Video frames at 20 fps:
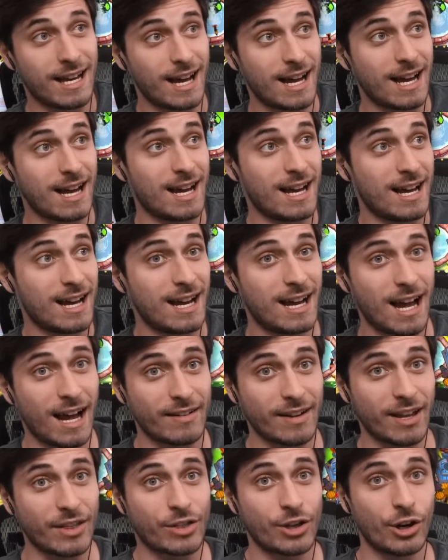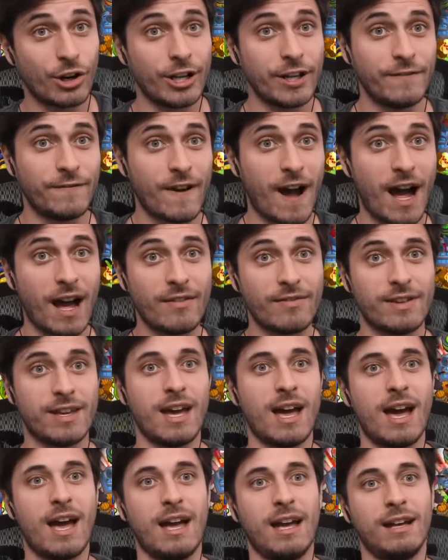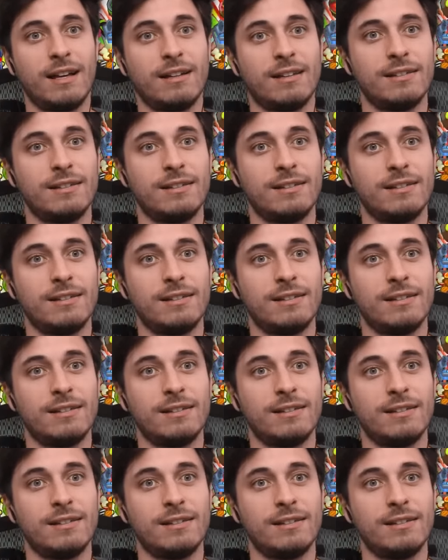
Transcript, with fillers: uh, I got 35K.